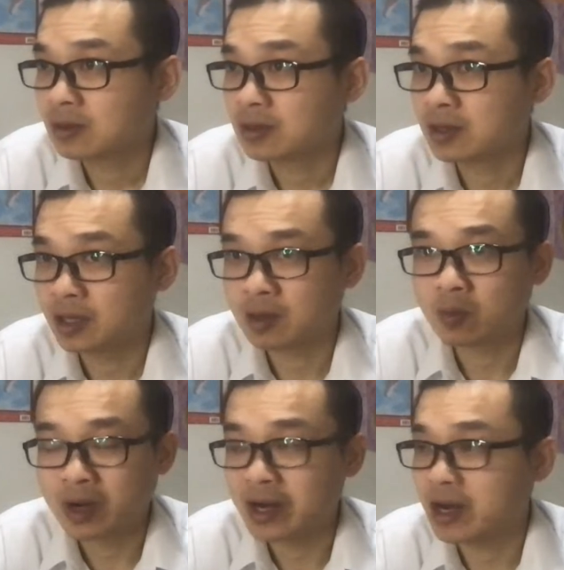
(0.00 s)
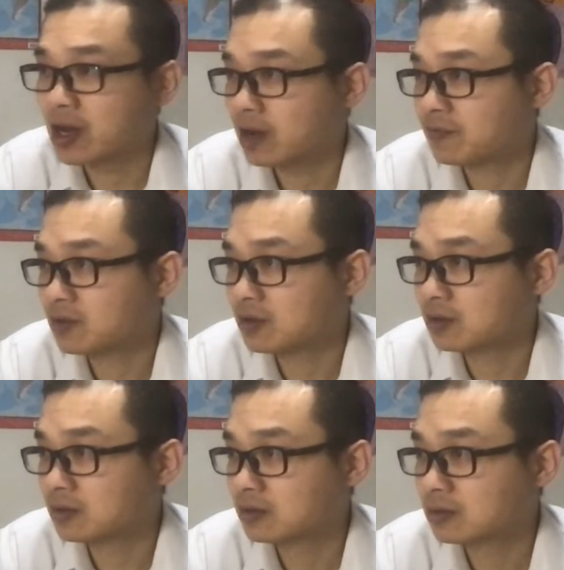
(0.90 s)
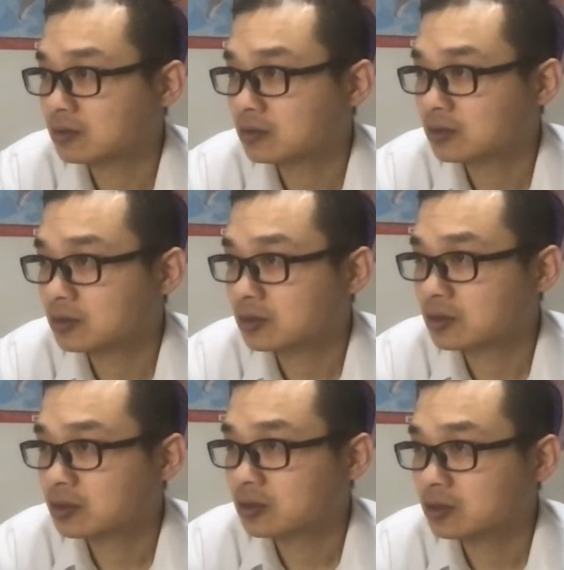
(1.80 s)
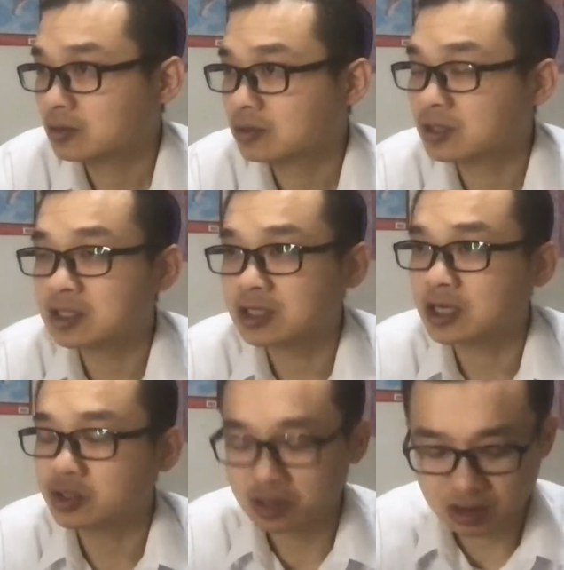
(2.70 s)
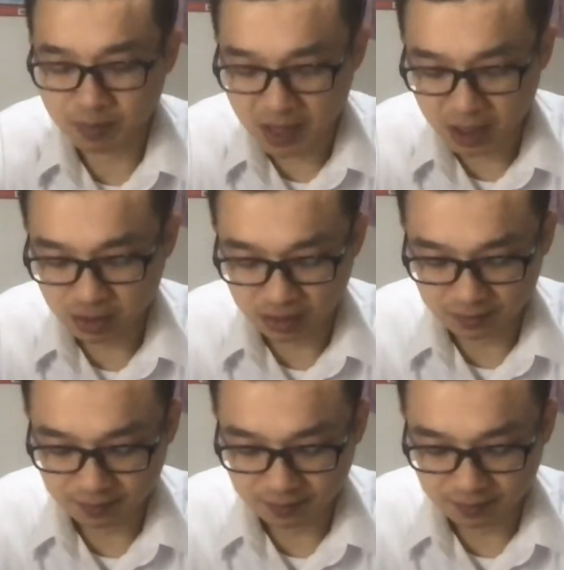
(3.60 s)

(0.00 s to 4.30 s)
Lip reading: Yeah, 1.5 years to discharge this patient.